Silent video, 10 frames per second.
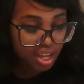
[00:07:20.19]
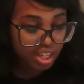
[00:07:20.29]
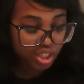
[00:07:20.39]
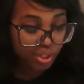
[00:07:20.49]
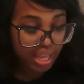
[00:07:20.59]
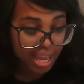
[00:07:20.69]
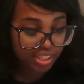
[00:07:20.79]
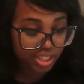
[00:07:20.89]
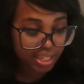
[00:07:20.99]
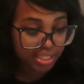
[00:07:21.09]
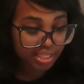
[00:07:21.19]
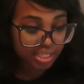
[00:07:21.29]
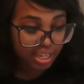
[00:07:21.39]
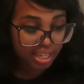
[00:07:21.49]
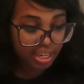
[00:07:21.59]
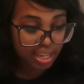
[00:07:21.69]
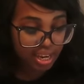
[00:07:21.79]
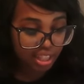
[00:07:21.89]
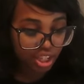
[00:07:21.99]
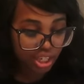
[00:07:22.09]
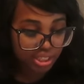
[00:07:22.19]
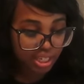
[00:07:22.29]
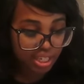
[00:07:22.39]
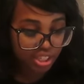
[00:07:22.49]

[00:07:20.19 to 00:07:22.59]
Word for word: until it actually gets done and I launch it